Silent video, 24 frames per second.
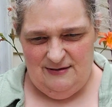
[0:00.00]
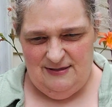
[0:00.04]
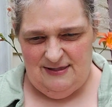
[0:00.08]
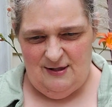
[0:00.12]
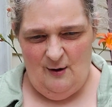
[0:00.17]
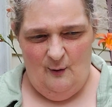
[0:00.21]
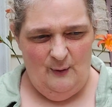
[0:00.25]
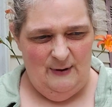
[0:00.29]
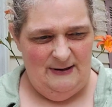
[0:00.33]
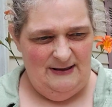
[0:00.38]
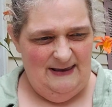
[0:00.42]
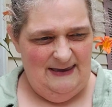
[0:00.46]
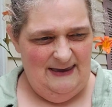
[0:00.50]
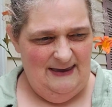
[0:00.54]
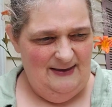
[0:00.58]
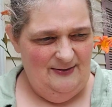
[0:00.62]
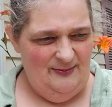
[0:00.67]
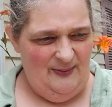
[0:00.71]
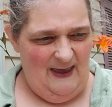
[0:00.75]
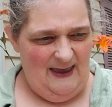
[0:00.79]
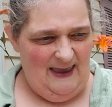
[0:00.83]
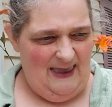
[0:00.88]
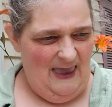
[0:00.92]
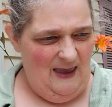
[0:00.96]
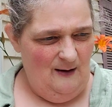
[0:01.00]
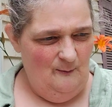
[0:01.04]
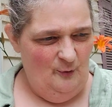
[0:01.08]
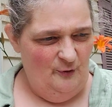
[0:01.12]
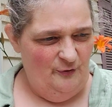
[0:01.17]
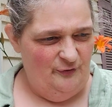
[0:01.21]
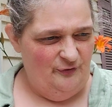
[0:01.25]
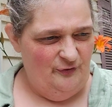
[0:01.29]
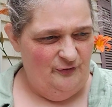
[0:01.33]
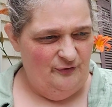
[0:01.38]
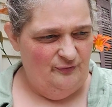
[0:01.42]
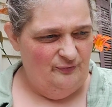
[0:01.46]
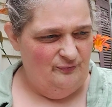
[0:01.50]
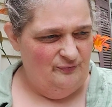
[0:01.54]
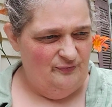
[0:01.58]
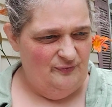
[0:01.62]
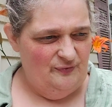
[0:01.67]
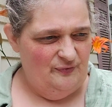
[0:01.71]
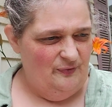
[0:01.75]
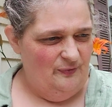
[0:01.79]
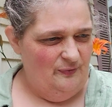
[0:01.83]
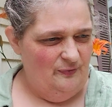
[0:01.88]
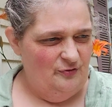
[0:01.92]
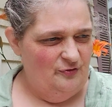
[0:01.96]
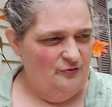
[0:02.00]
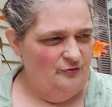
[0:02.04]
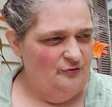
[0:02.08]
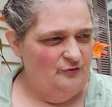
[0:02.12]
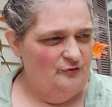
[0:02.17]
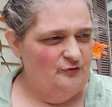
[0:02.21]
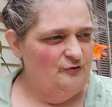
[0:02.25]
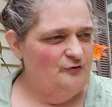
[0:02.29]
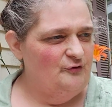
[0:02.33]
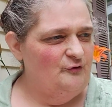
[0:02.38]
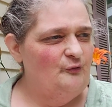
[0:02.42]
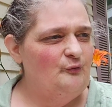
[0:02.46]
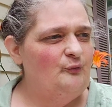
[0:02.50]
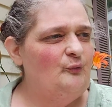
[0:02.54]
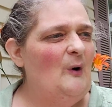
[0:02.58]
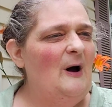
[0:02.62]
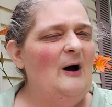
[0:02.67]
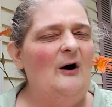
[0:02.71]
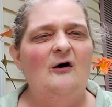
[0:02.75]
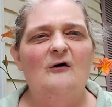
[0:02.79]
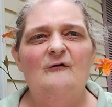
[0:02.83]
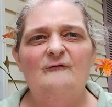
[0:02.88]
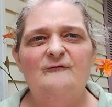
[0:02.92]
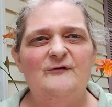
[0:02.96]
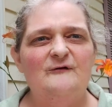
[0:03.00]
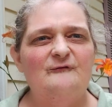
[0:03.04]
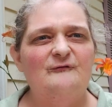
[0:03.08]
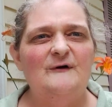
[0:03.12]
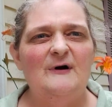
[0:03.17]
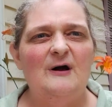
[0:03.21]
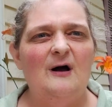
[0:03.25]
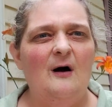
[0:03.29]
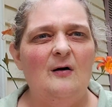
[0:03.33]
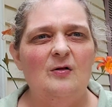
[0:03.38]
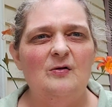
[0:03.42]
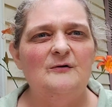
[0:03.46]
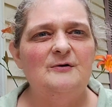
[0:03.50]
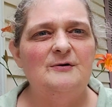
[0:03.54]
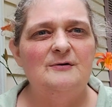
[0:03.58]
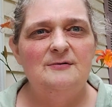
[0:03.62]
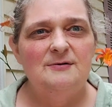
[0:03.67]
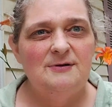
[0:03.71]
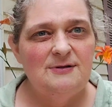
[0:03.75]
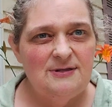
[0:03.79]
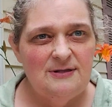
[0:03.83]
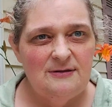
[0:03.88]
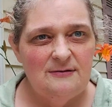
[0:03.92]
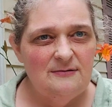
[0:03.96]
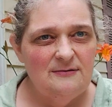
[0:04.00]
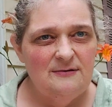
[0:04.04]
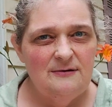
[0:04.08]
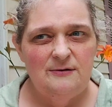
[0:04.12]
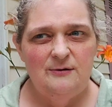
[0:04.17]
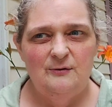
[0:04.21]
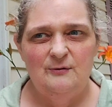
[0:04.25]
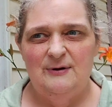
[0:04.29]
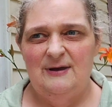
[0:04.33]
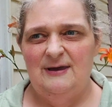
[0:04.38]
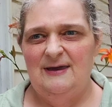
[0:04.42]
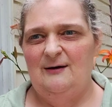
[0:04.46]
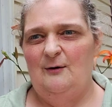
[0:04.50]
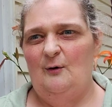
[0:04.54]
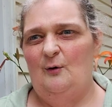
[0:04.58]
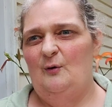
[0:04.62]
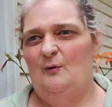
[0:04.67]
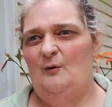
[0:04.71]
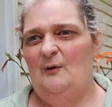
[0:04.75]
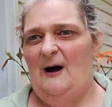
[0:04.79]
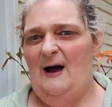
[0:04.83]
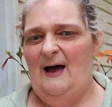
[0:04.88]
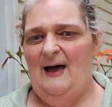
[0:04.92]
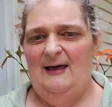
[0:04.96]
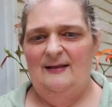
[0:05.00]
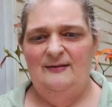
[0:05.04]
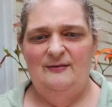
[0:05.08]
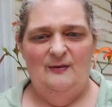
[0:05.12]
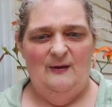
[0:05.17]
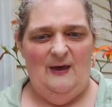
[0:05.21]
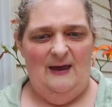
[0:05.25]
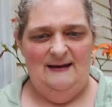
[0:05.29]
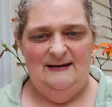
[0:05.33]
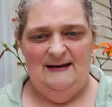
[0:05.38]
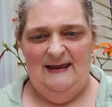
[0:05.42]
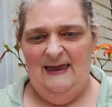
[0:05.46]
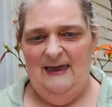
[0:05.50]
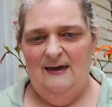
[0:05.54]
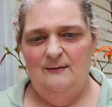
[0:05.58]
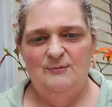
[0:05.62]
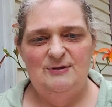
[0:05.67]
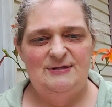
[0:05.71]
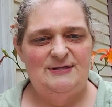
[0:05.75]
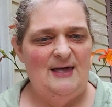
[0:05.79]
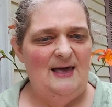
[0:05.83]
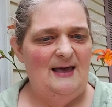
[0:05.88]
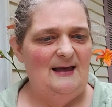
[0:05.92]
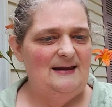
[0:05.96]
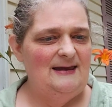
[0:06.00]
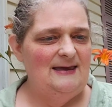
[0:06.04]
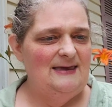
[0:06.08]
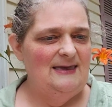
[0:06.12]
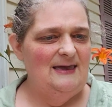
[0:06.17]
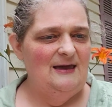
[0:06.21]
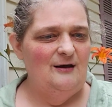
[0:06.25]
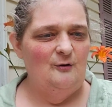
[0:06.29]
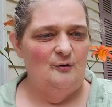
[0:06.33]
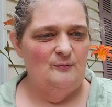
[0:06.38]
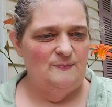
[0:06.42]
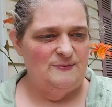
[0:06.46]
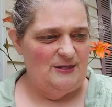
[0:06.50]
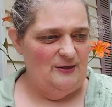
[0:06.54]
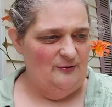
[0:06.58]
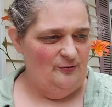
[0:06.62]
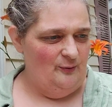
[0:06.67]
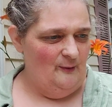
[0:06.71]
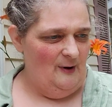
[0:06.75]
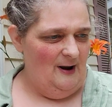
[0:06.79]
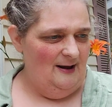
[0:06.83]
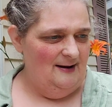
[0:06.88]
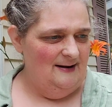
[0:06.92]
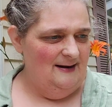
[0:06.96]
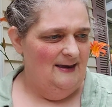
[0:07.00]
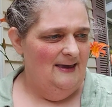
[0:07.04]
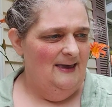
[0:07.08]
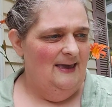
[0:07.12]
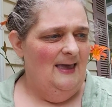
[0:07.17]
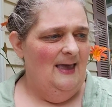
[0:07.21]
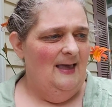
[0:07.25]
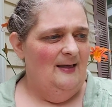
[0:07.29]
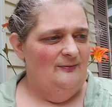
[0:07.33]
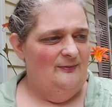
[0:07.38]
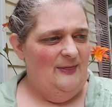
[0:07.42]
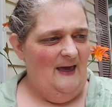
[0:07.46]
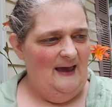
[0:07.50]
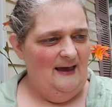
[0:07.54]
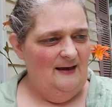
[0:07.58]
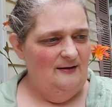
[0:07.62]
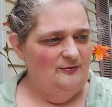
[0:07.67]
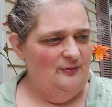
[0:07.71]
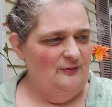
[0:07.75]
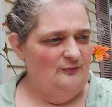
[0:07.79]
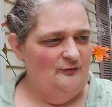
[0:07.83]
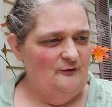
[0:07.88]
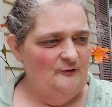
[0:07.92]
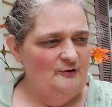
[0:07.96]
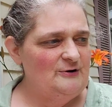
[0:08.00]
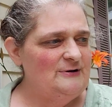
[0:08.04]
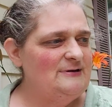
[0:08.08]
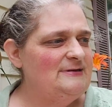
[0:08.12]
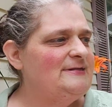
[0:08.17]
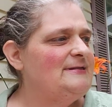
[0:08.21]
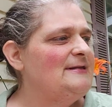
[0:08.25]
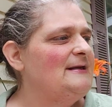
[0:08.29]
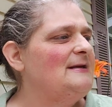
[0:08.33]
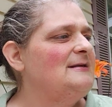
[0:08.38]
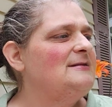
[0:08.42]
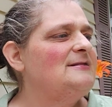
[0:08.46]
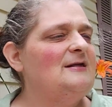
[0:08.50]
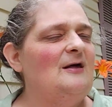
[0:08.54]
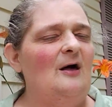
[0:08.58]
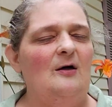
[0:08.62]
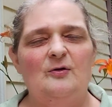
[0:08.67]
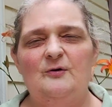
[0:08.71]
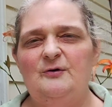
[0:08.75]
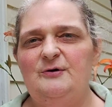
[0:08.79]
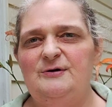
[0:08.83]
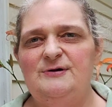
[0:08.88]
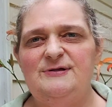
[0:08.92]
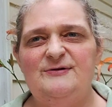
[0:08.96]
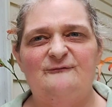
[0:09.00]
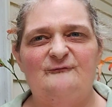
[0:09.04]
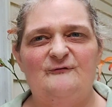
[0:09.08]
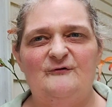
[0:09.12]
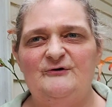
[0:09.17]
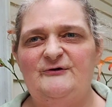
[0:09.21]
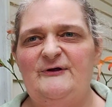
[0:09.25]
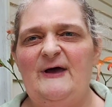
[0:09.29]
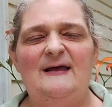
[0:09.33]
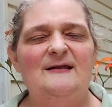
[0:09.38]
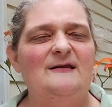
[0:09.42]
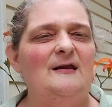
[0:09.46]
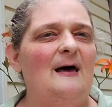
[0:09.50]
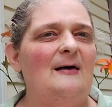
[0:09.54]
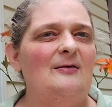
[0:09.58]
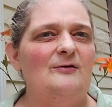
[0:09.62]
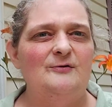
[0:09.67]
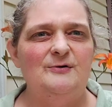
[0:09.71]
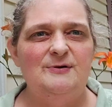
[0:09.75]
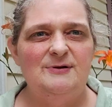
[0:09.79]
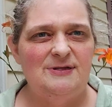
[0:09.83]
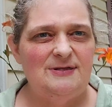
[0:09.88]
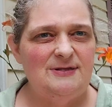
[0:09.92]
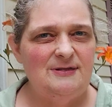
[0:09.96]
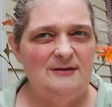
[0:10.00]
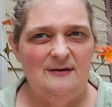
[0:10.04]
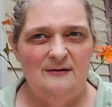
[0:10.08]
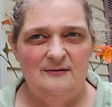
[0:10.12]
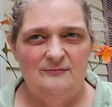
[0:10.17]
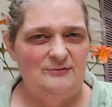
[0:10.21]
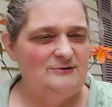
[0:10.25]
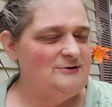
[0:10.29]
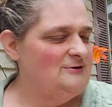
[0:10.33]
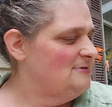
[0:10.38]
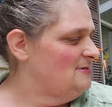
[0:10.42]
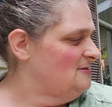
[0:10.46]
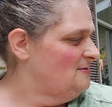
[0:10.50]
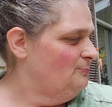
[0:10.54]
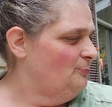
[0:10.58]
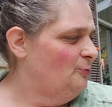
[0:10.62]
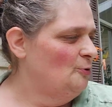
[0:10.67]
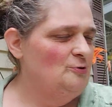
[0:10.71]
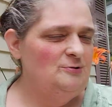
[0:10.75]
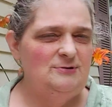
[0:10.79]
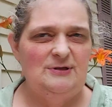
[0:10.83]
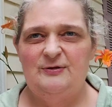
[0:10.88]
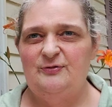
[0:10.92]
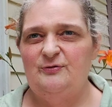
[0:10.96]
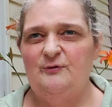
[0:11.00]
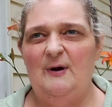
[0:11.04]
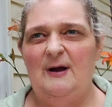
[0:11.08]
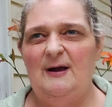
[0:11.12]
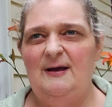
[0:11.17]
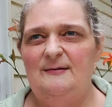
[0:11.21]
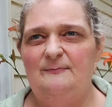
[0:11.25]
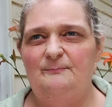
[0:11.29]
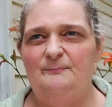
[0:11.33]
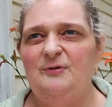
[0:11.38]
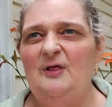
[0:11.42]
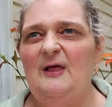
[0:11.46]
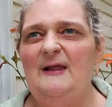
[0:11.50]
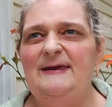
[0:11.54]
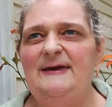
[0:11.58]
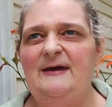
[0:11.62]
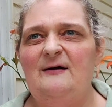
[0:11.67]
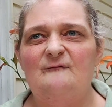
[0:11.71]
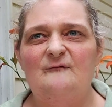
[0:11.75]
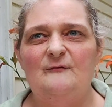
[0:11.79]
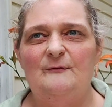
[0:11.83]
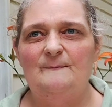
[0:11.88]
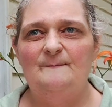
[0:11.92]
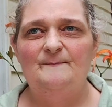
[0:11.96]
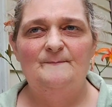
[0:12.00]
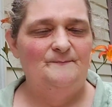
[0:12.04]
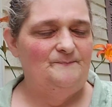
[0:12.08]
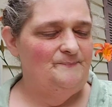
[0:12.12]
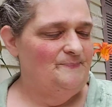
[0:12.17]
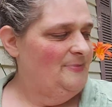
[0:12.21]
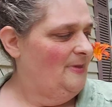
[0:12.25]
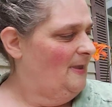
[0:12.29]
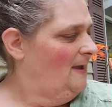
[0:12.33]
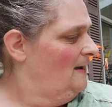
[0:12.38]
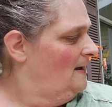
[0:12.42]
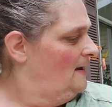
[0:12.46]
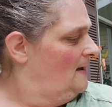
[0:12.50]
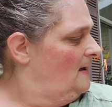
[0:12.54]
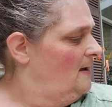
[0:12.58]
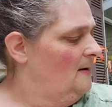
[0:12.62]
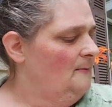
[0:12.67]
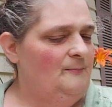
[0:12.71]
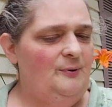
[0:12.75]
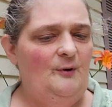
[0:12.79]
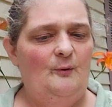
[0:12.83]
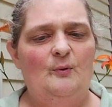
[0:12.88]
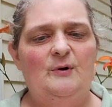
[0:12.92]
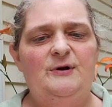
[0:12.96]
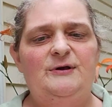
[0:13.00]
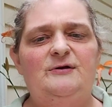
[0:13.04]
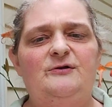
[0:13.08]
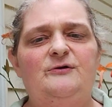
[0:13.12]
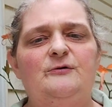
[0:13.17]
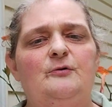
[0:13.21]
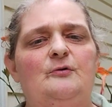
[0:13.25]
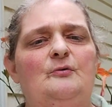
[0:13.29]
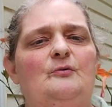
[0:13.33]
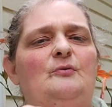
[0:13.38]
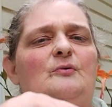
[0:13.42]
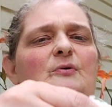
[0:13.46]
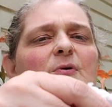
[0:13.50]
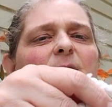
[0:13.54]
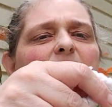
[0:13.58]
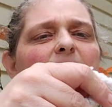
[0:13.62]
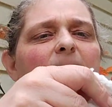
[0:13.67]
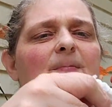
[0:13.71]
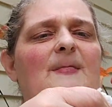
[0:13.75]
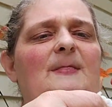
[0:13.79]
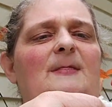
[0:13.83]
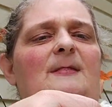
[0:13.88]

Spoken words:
sewing kit that came with 12 different colors. You can go online to Amazon and get groups of thread that 36 colors for $10. Just spools of thread, plenty of them. But what you do